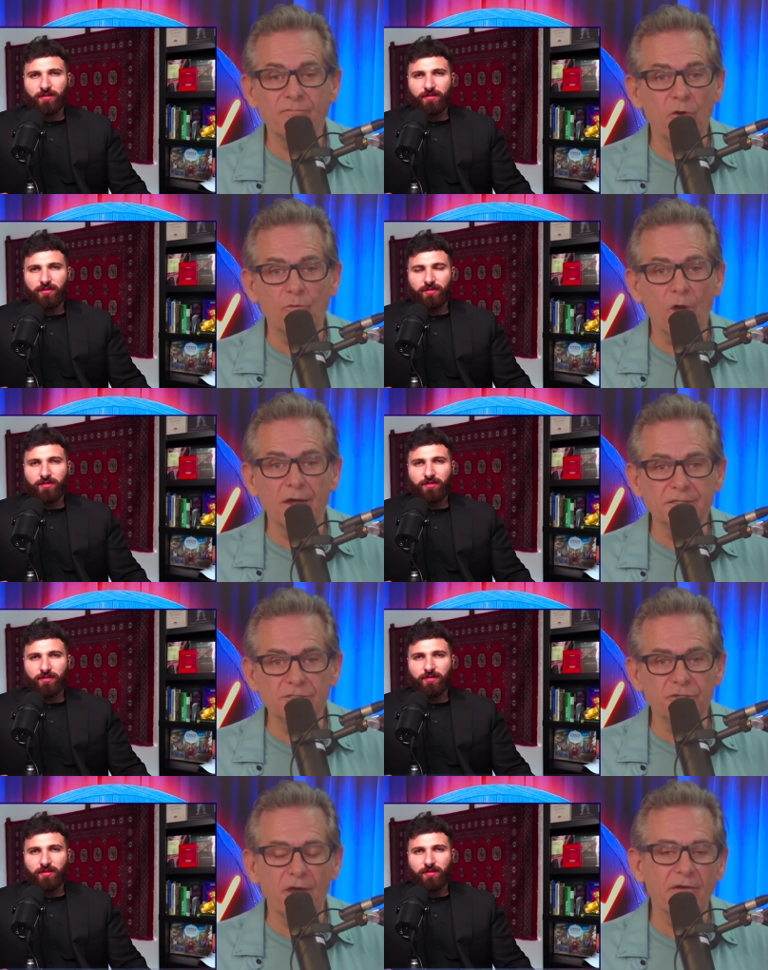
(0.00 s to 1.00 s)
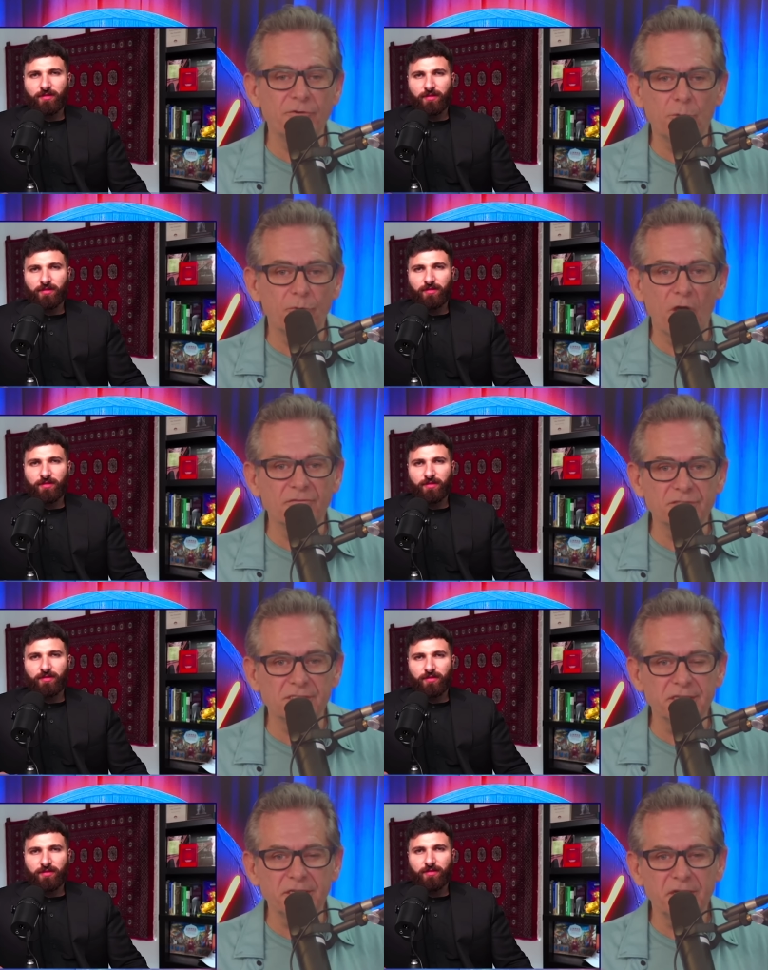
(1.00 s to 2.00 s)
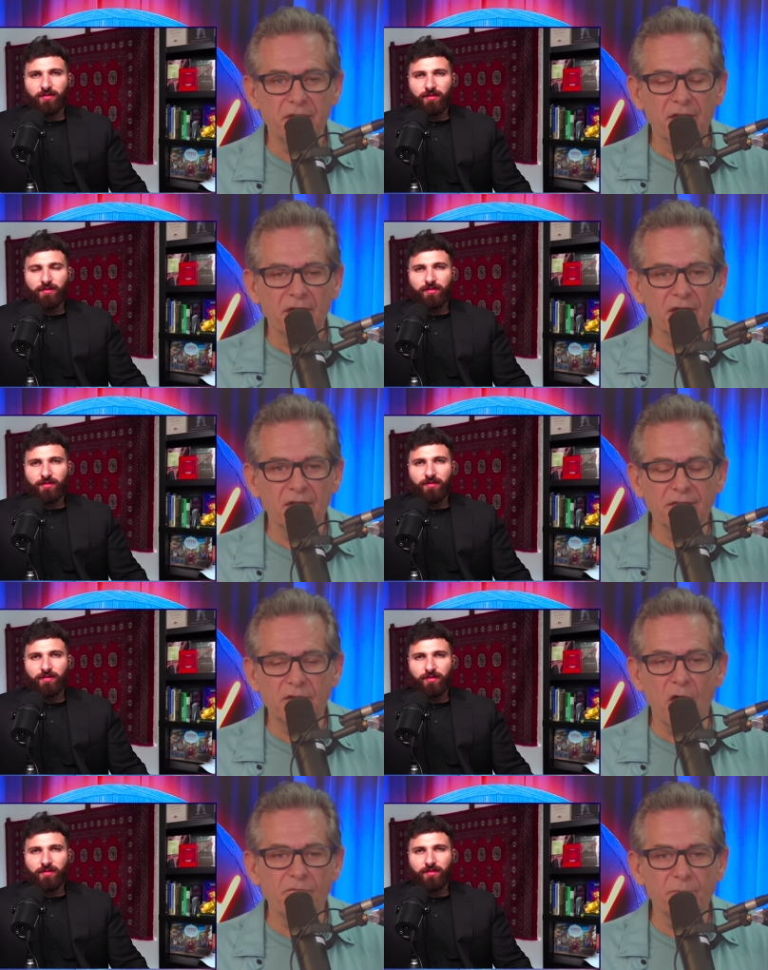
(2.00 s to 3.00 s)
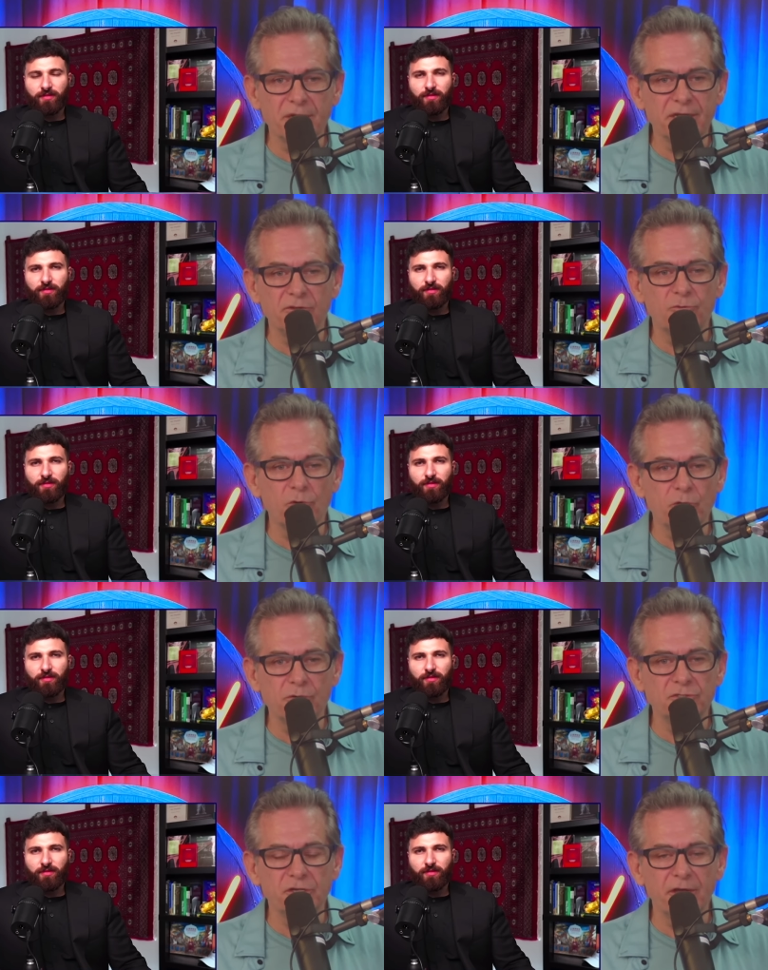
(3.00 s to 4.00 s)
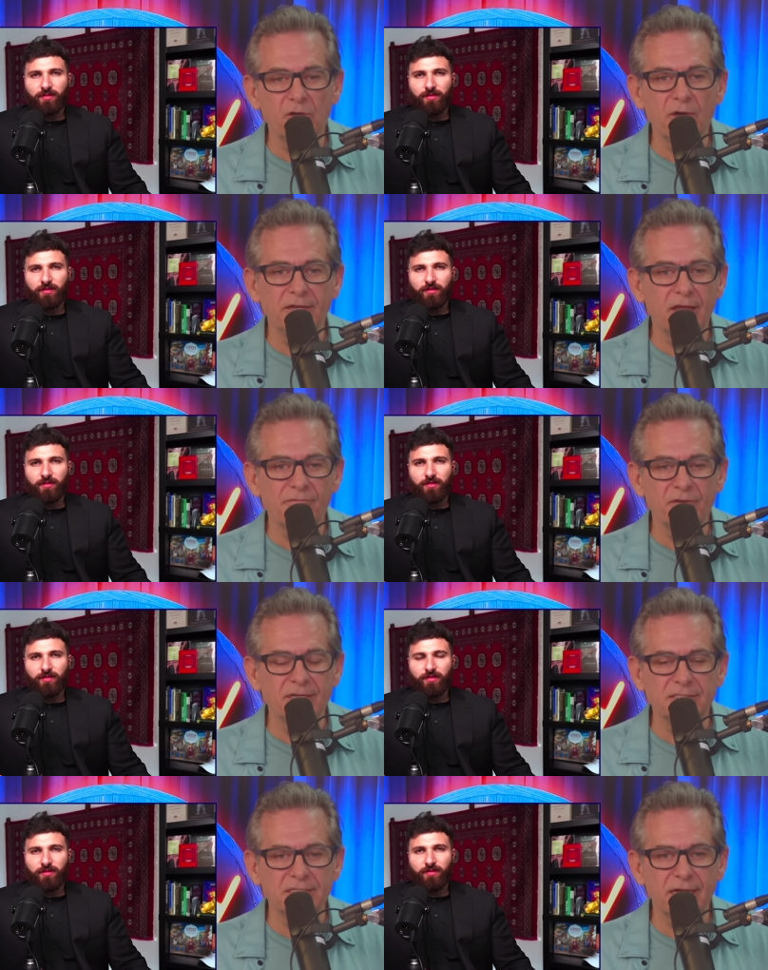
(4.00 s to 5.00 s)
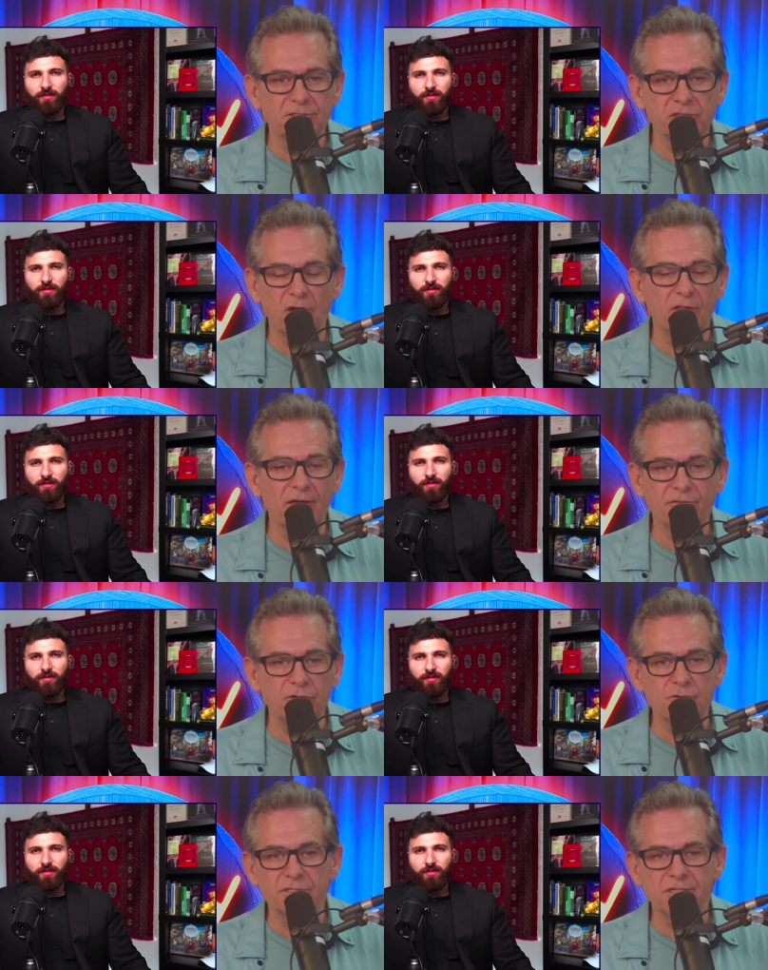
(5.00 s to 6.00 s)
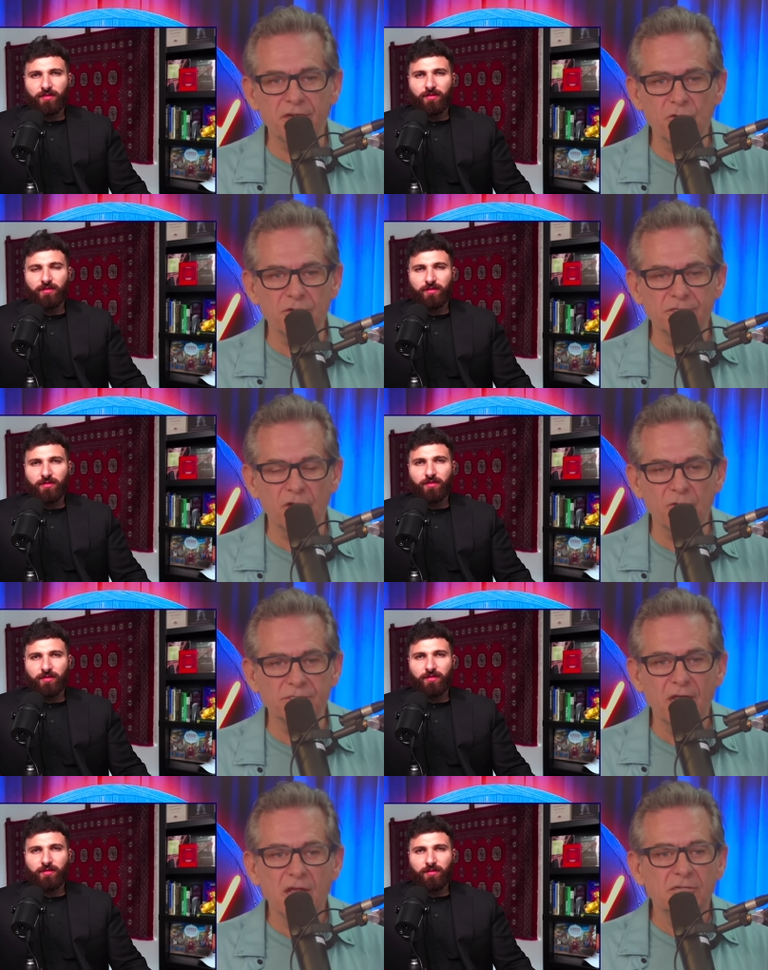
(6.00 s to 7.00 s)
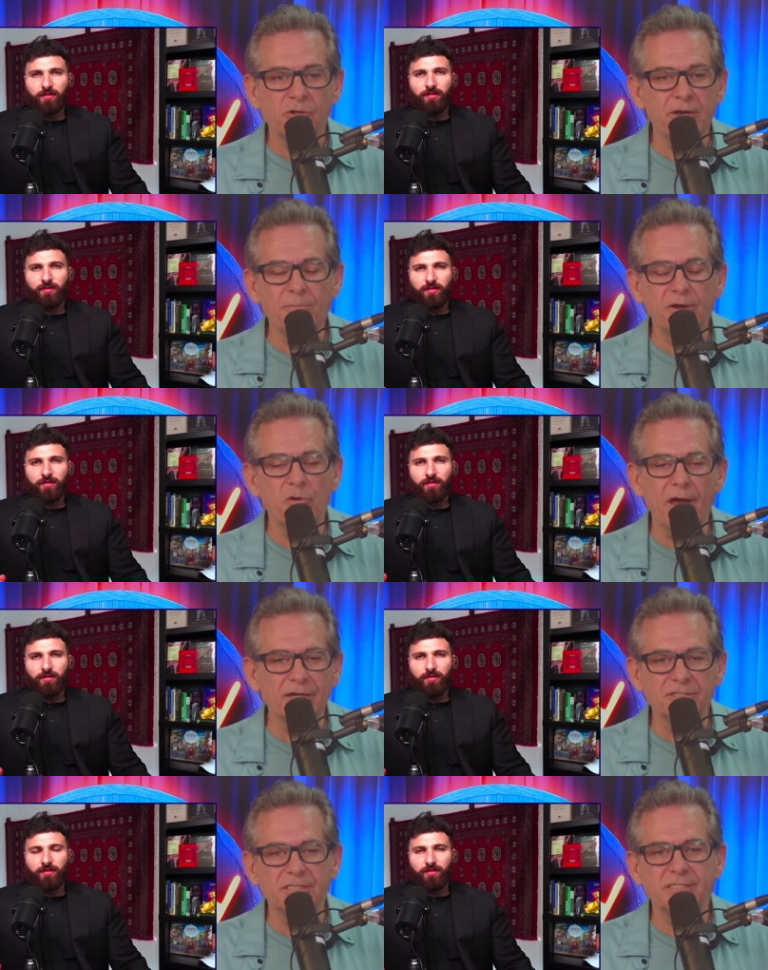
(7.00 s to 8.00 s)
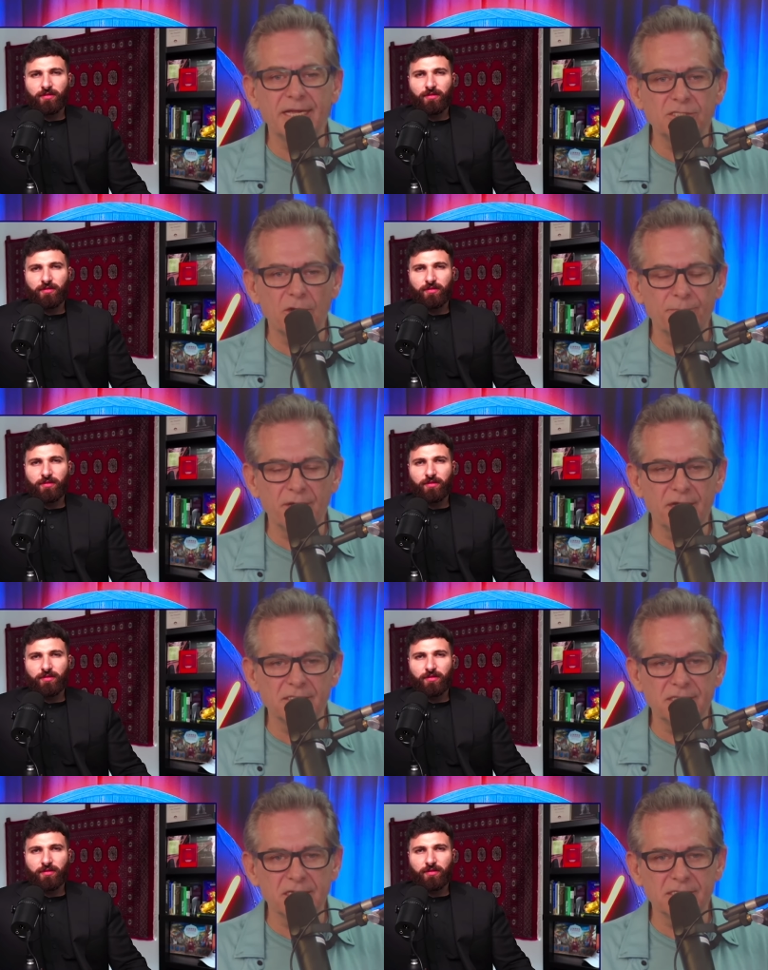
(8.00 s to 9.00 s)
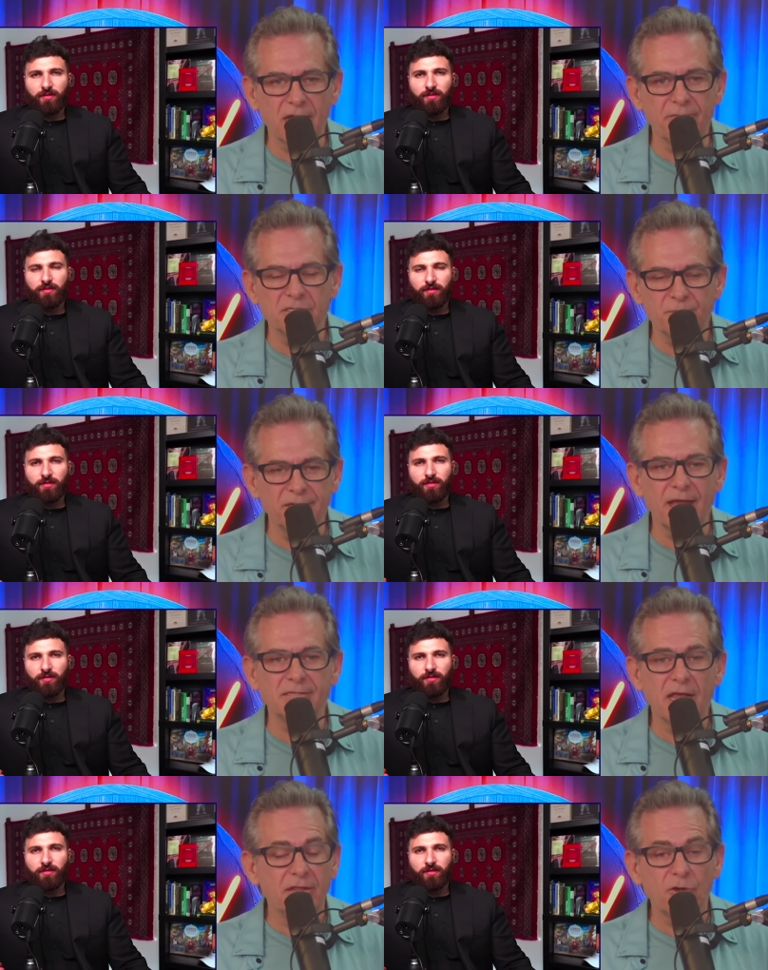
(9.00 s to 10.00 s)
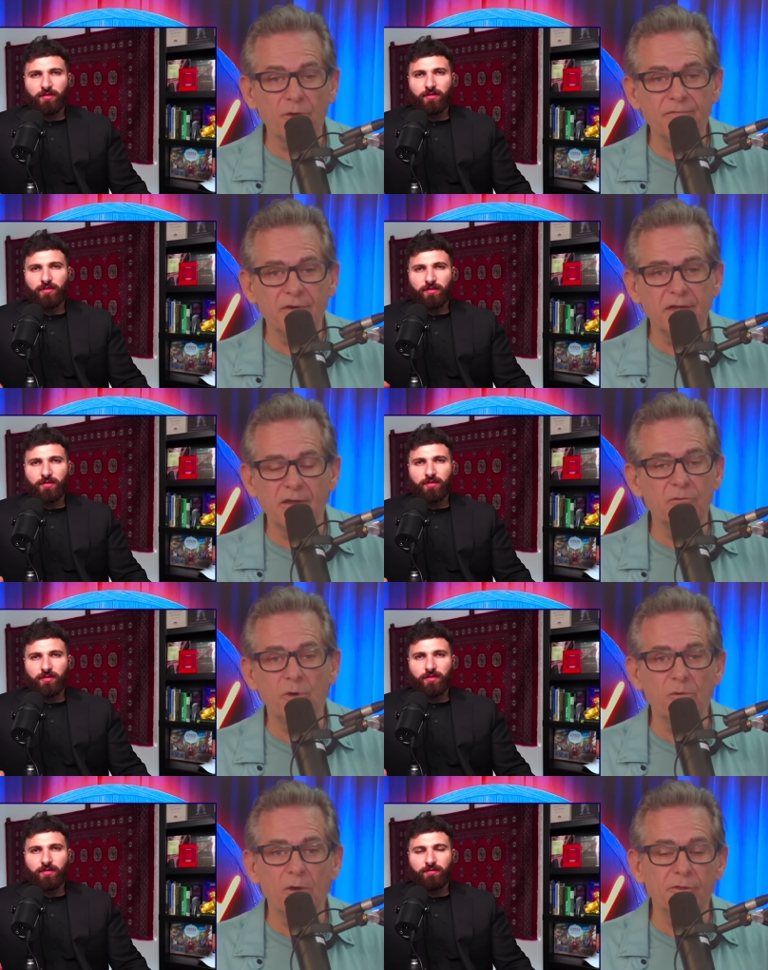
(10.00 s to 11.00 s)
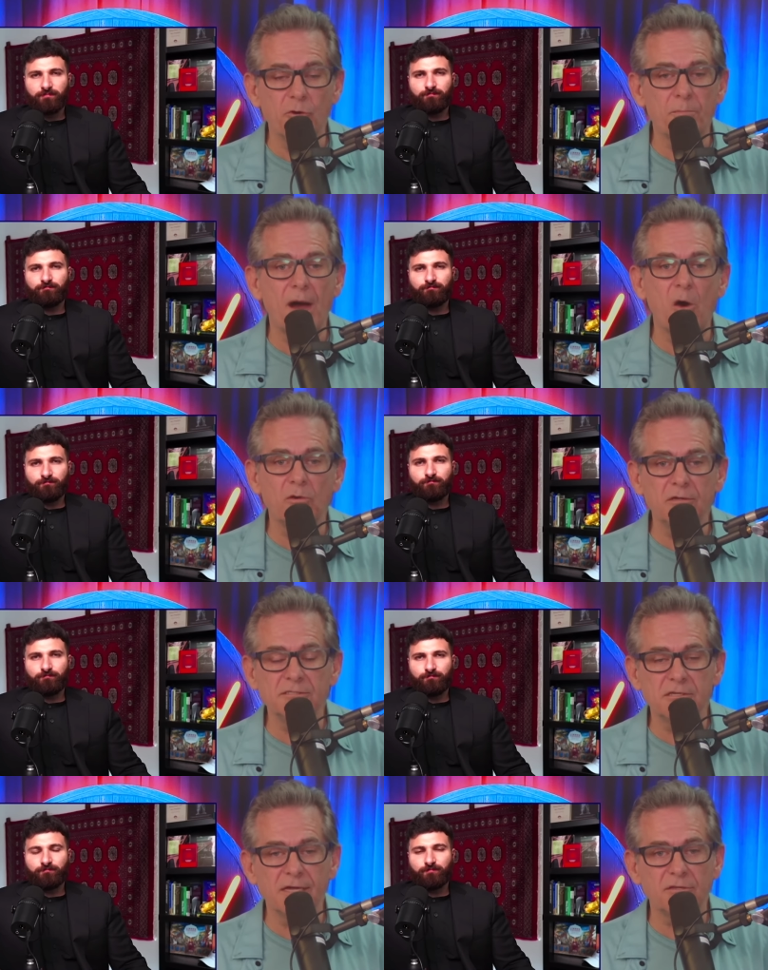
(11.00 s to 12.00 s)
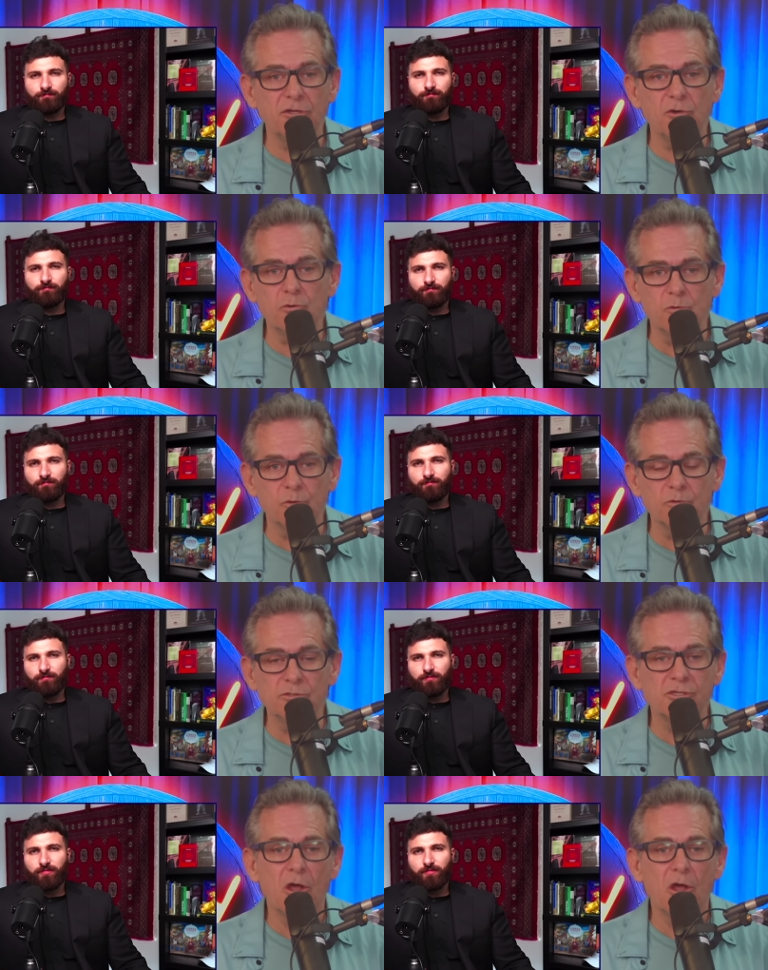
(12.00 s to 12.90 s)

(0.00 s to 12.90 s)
Speaker 1: no rights. You have no privacy. Uh, the government can throw you in jail, indefinite detention. All they have to do is say you're a terrorist. So anybody who actually stands up against the establishment, that's they're even it, whether you're powerless like the Uhurus